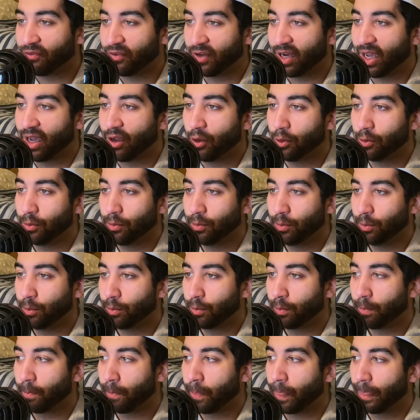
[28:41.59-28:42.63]
it out.
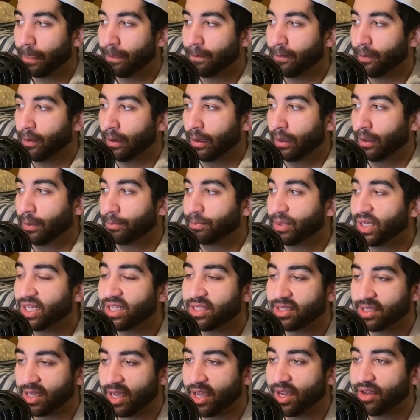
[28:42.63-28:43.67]
Be
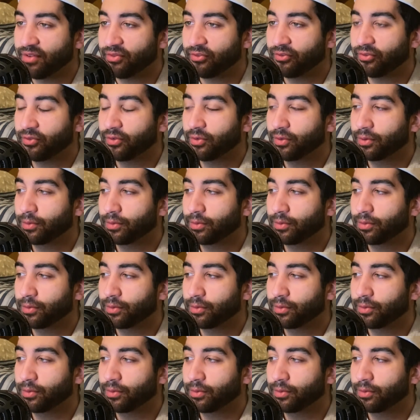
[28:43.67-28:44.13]
safe.